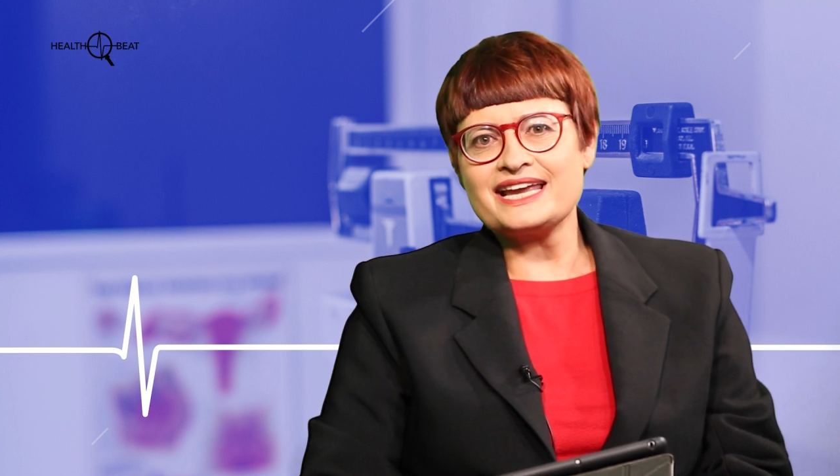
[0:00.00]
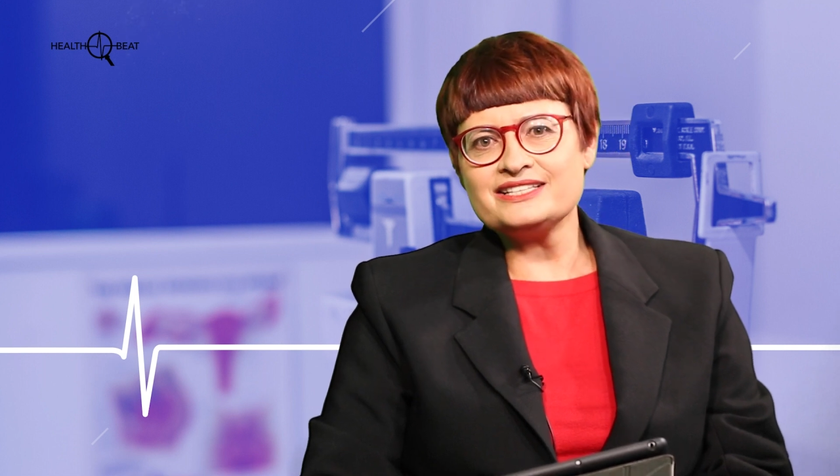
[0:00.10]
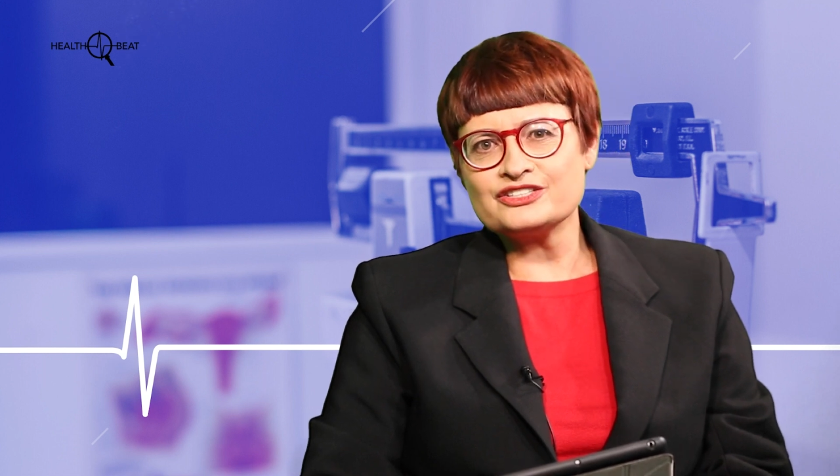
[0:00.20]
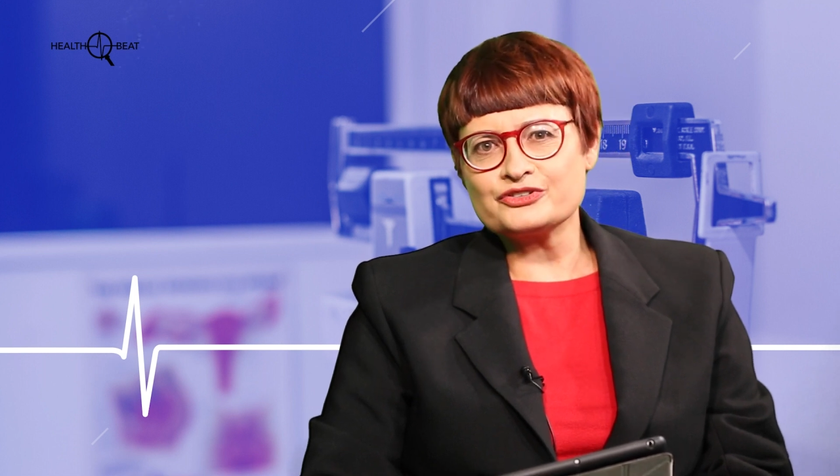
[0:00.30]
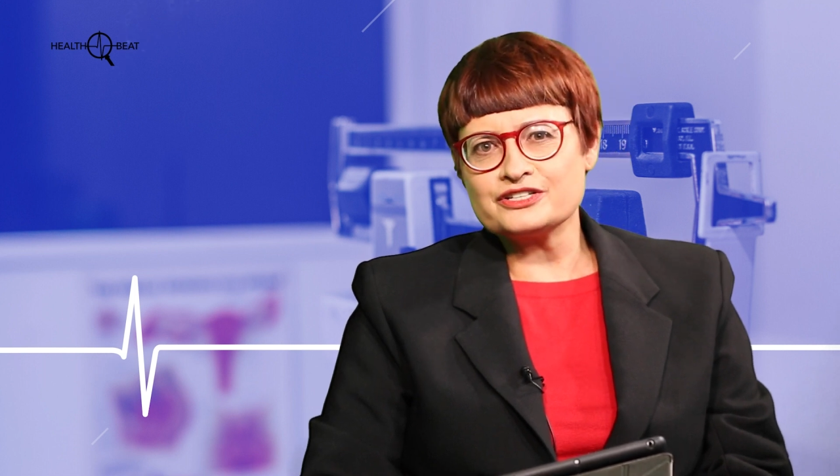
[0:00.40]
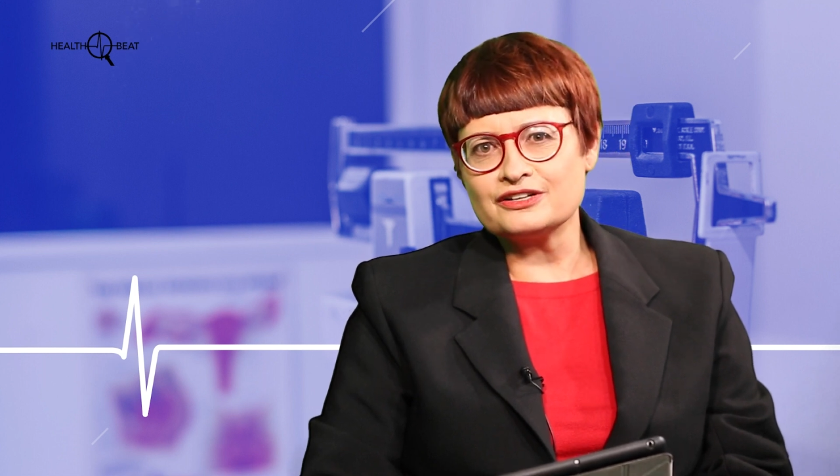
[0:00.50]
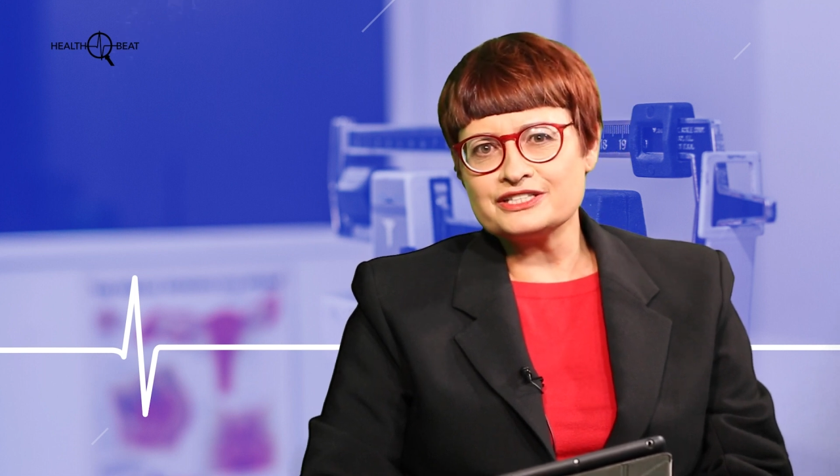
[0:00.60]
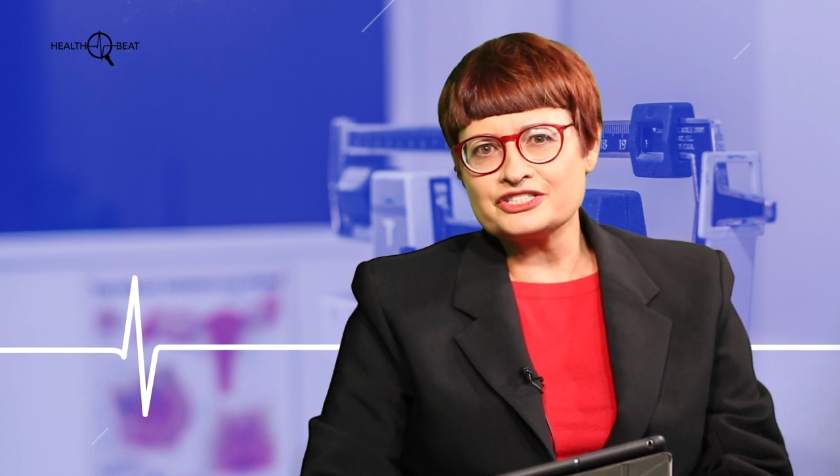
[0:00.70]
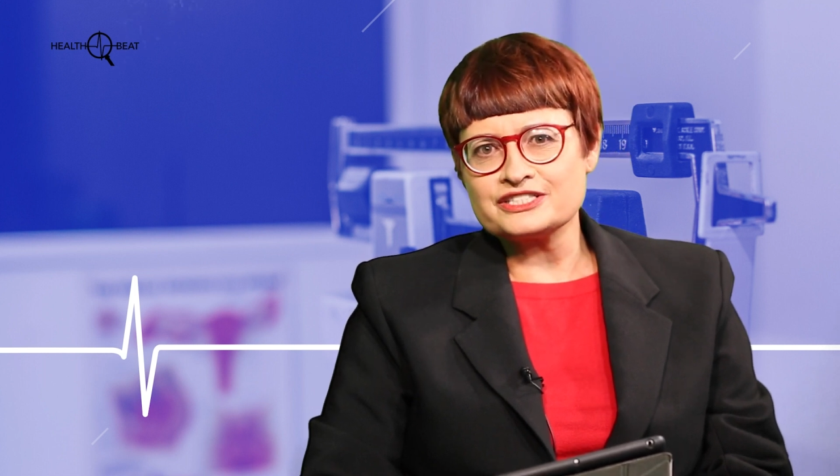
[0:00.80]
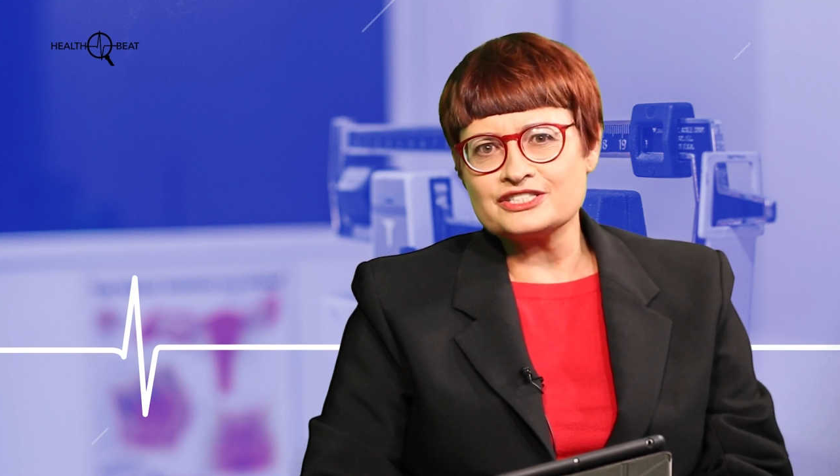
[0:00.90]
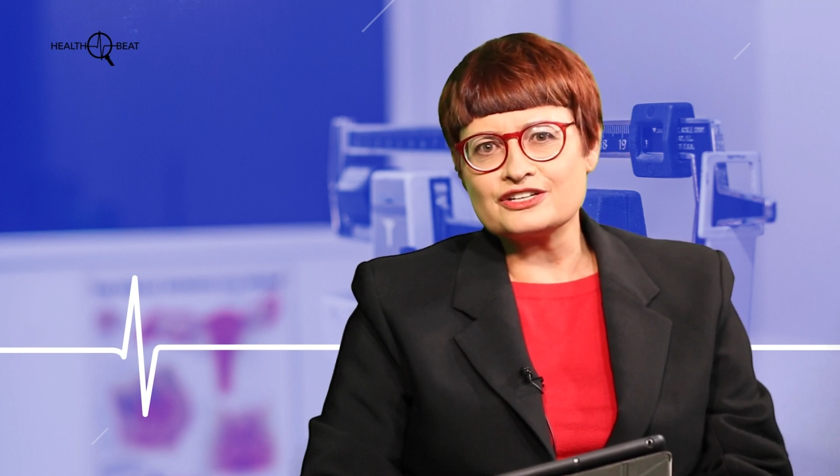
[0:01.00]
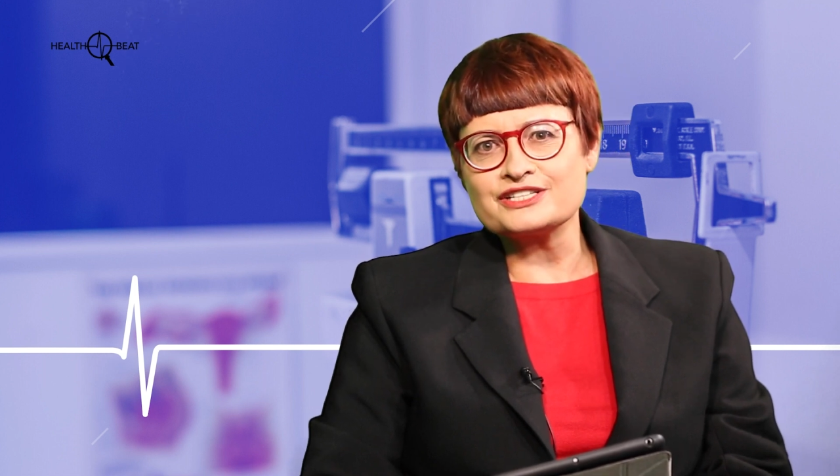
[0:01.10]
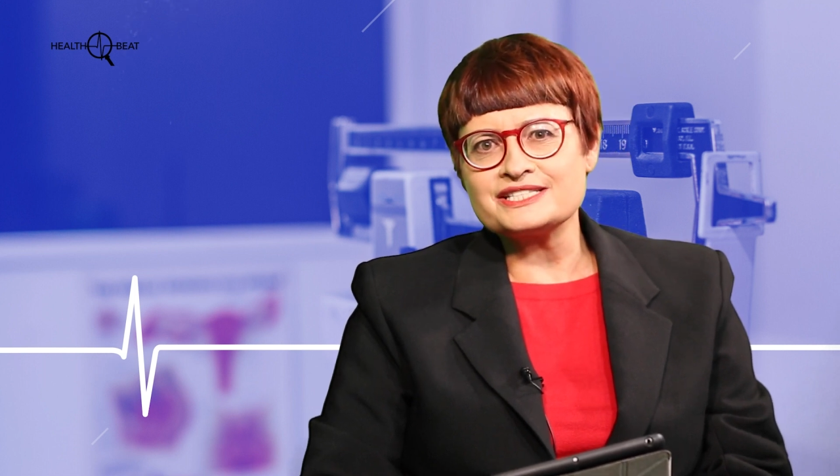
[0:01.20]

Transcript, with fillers: endocrinologist Dr.